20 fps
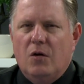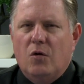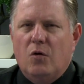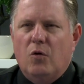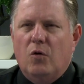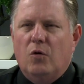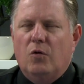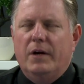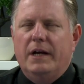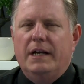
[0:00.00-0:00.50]

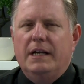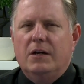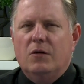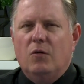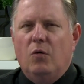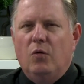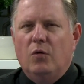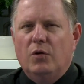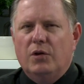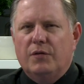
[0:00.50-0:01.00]
already
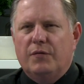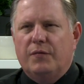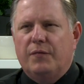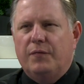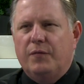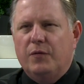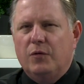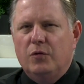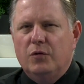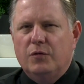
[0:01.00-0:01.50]
all the
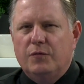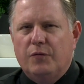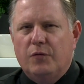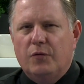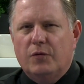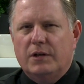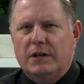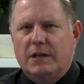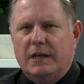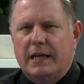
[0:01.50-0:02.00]
food
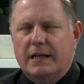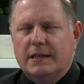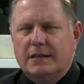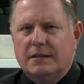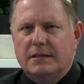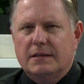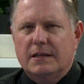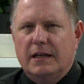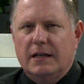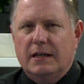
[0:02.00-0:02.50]
for the
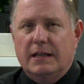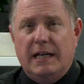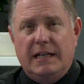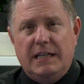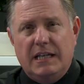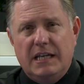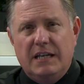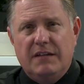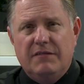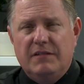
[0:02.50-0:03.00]
next day,
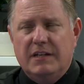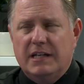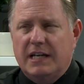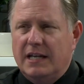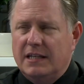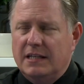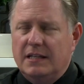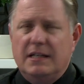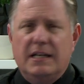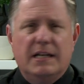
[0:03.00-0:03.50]
that evening
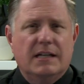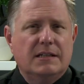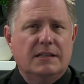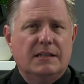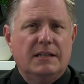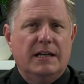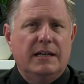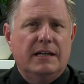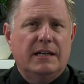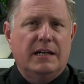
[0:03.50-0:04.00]
and the next
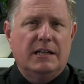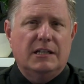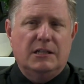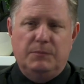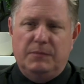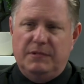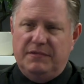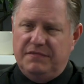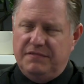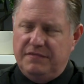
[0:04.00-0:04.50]
day, had to
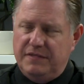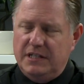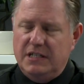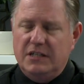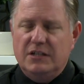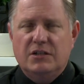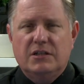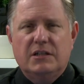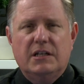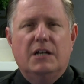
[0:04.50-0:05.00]
be
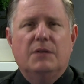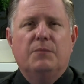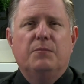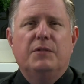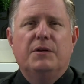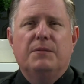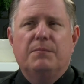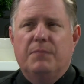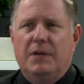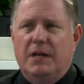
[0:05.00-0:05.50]
finished and
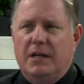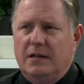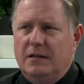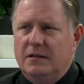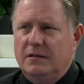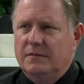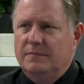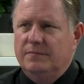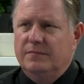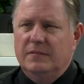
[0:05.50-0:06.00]
prepared.
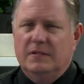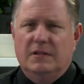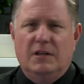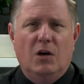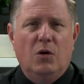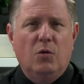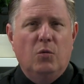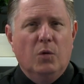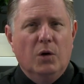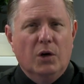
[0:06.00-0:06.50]

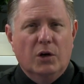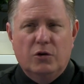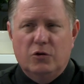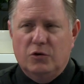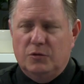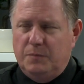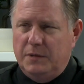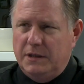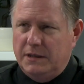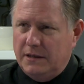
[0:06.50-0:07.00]
No work
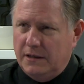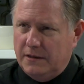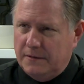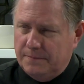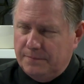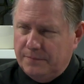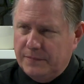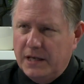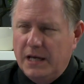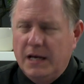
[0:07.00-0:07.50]
could be
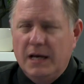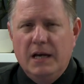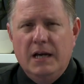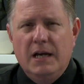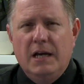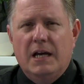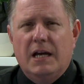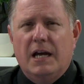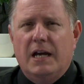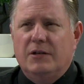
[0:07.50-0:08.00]
done.
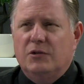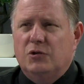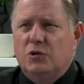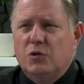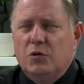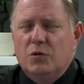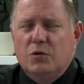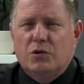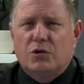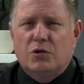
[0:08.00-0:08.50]
And
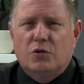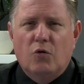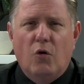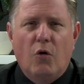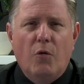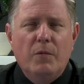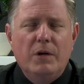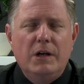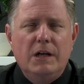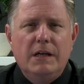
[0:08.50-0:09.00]
Jews
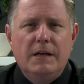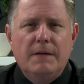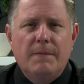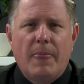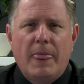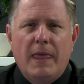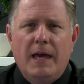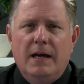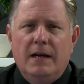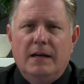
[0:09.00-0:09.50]
normally
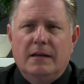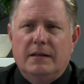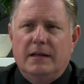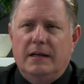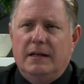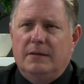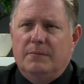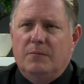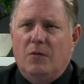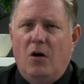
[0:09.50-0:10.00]

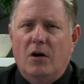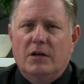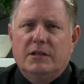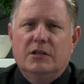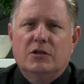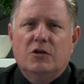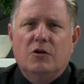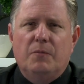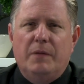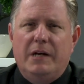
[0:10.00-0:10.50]
they marked
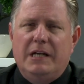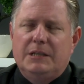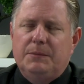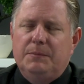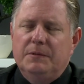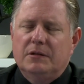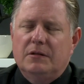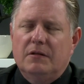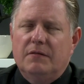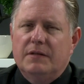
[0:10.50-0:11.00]
the
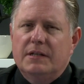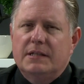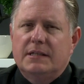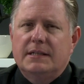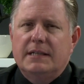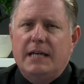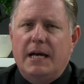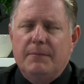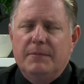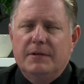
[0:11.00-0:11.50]
commencement of the
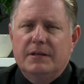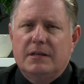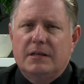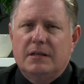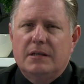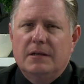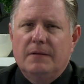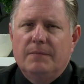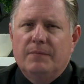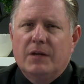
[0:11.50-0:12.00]

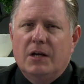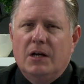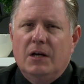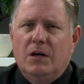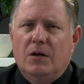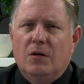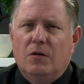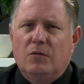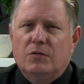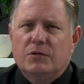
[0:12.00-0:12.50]
Sabbath
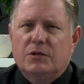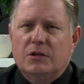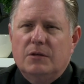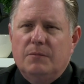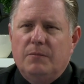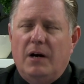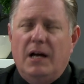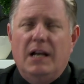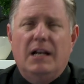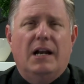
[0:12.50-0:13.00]
also
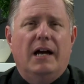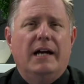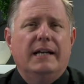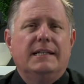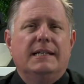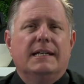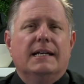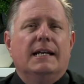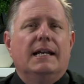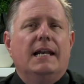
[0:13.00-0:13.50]
by
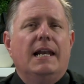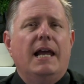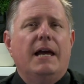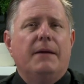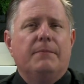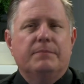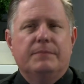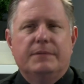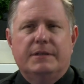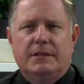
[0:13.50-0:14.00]
lighting
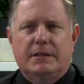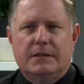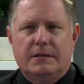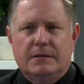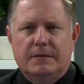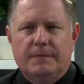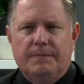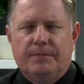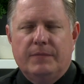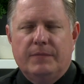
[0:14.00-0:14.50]
lamps.